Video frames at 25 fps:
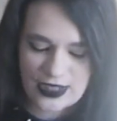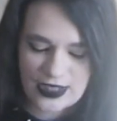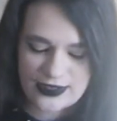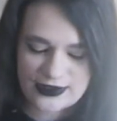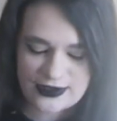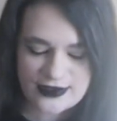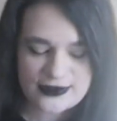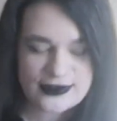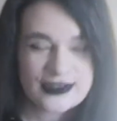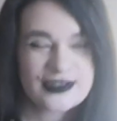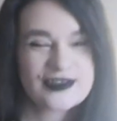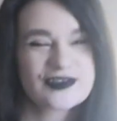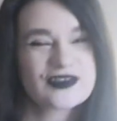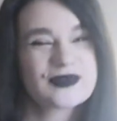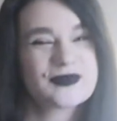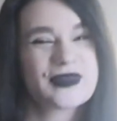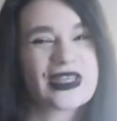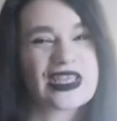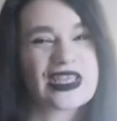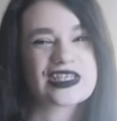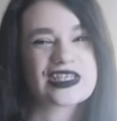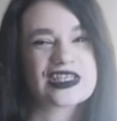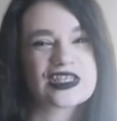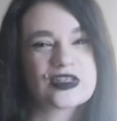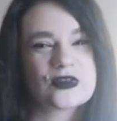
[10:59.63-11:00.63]
I thought these would
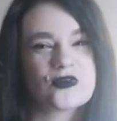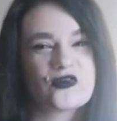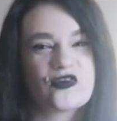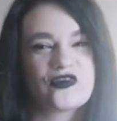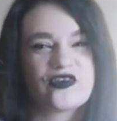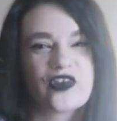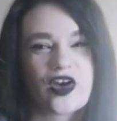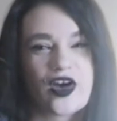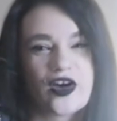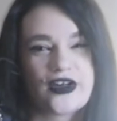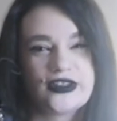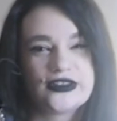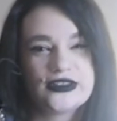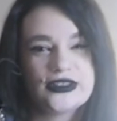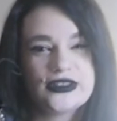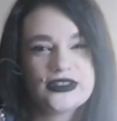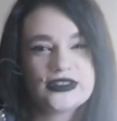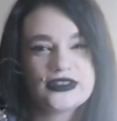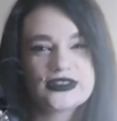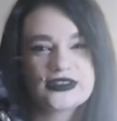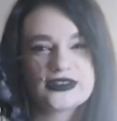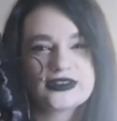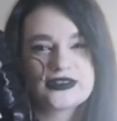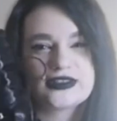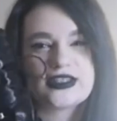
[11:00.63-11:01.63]
a cute fall
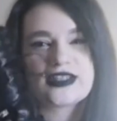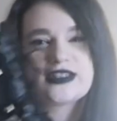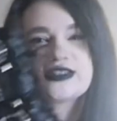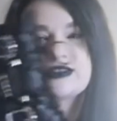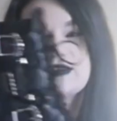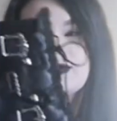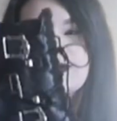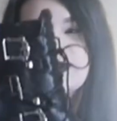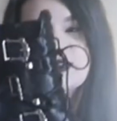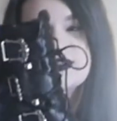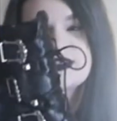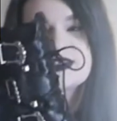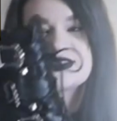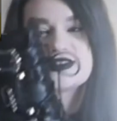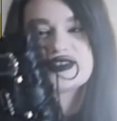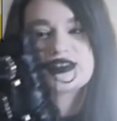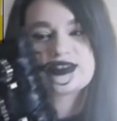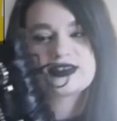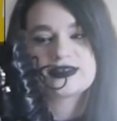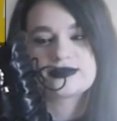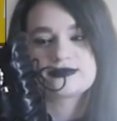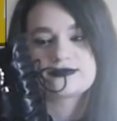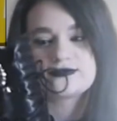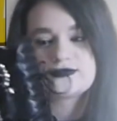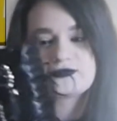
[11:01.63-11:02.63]
look, like to wear these
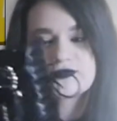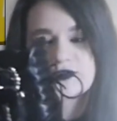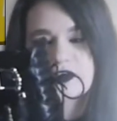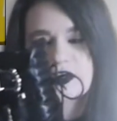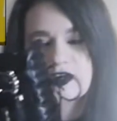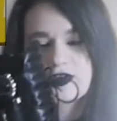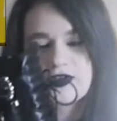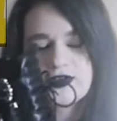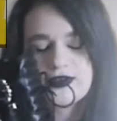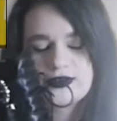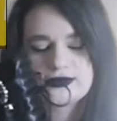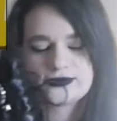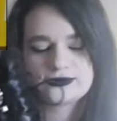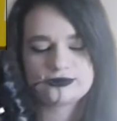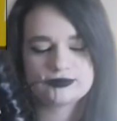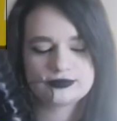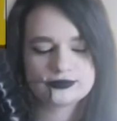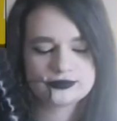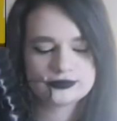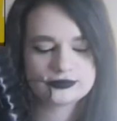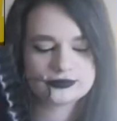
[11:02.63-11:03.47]
during fall.